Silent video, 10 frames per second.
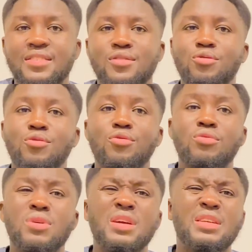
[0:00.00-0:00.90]

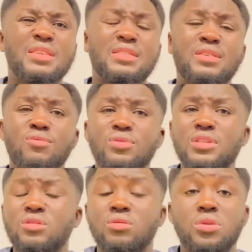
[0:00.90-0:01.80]
So this is the good
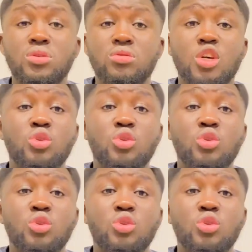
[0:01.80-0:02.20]
news with UK.